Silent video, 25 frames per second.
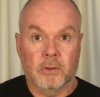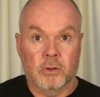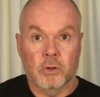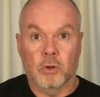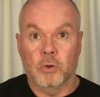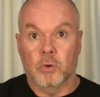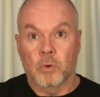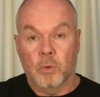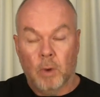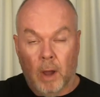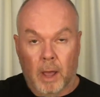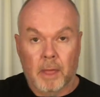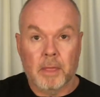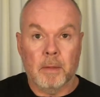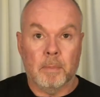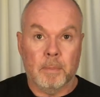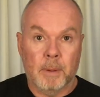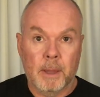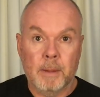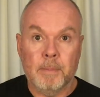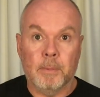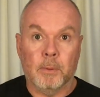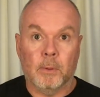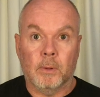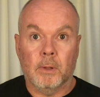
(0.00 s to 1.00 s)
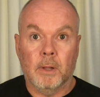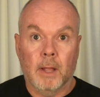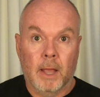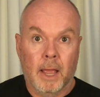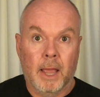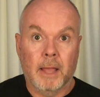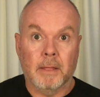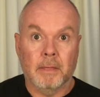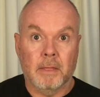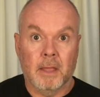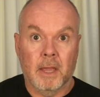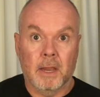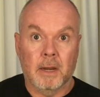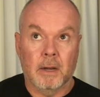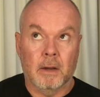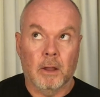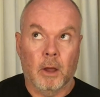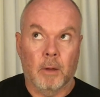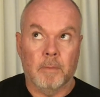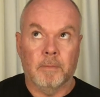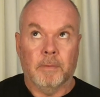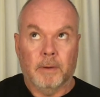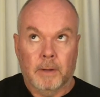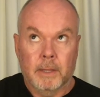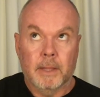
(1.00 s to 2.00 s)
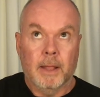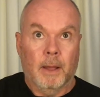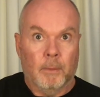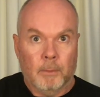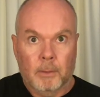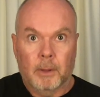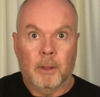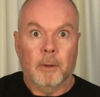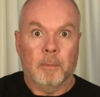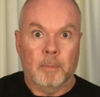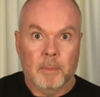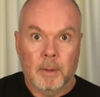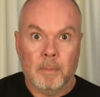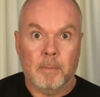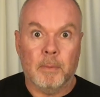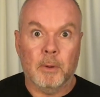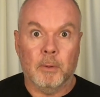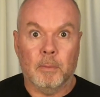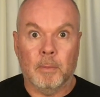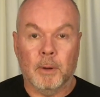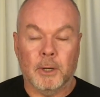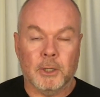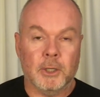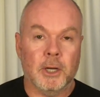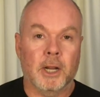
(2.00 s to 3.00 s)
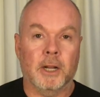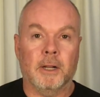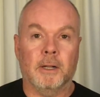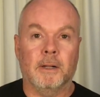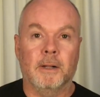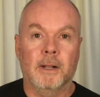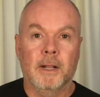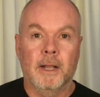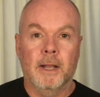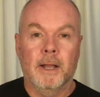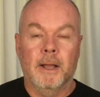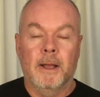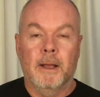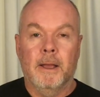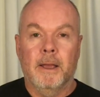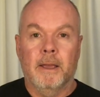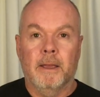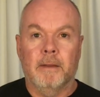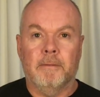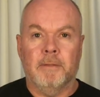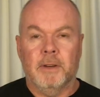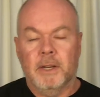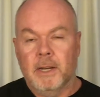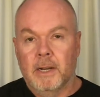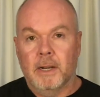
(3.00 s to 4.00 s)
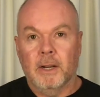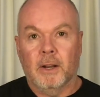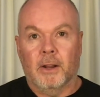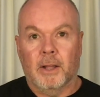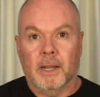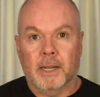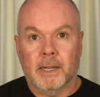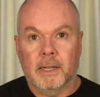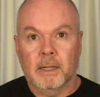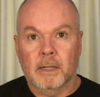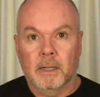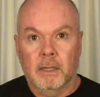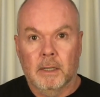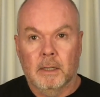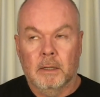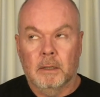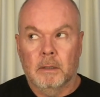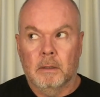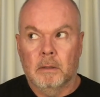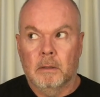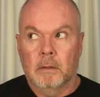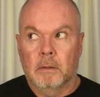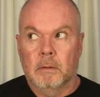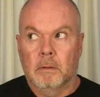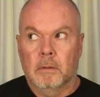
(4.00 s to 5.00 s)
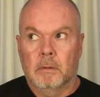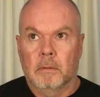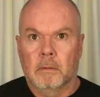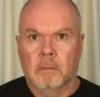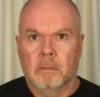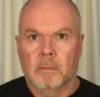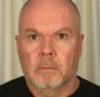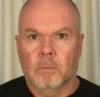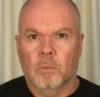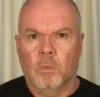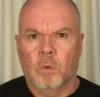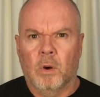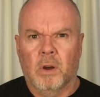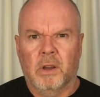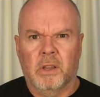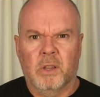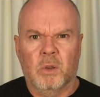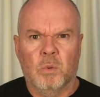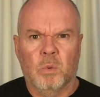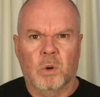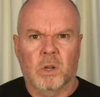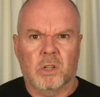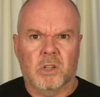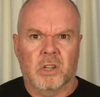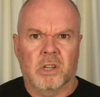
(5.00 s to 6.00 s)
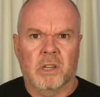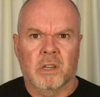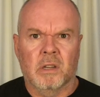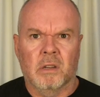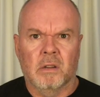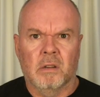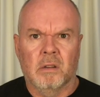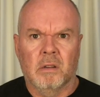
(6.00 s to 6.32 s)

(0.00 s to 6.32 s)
to other people, and then hopefully that will help me build my channel. If you didn't like it, why are you watching?